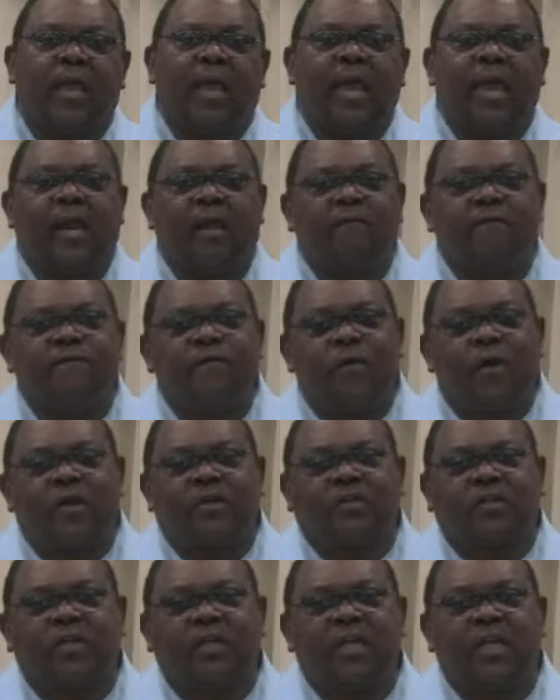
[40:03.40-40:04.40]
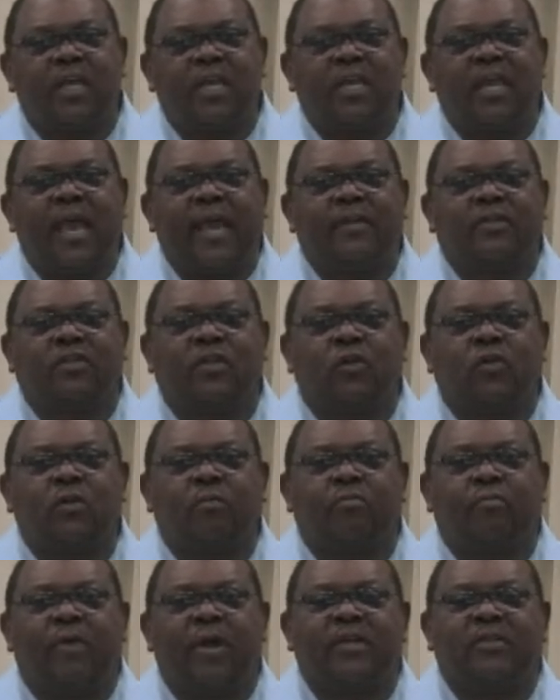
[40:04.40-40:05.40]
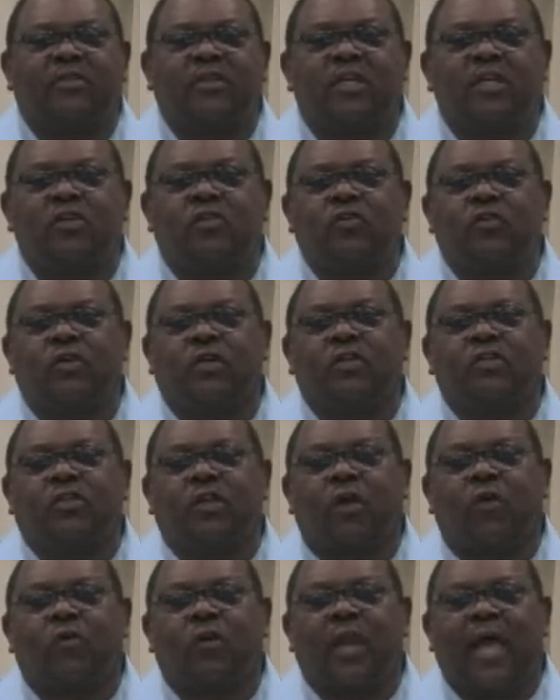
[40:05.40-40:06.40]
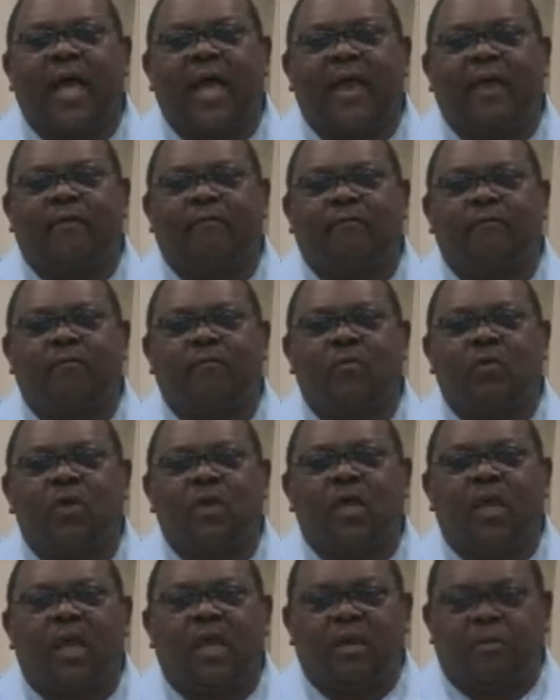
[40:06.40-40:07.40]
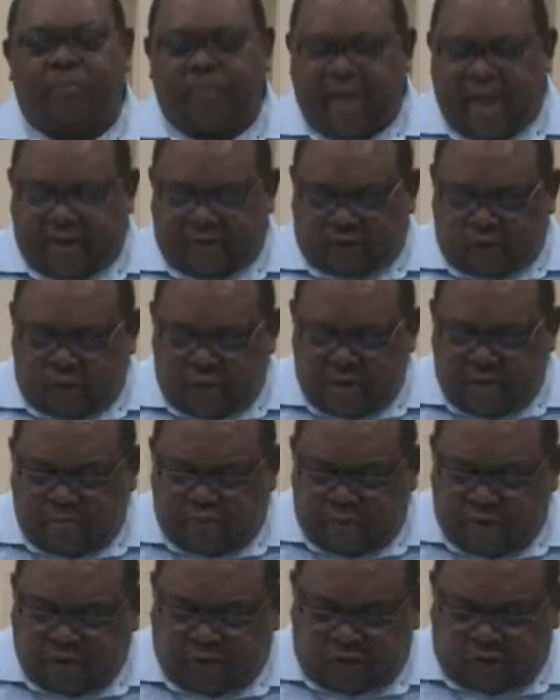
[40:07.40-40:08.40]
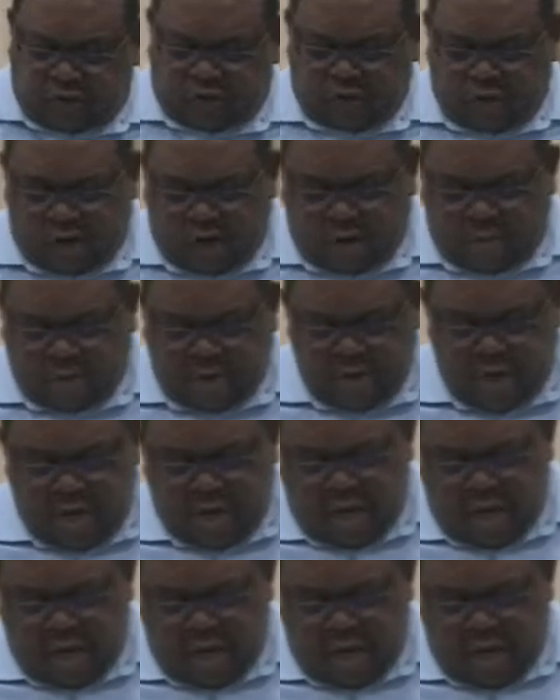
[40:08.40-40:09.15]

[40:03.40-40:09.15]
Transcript: And unfortunately, he got so depressed, he took his own life. And the pastor, when he preached his sermon,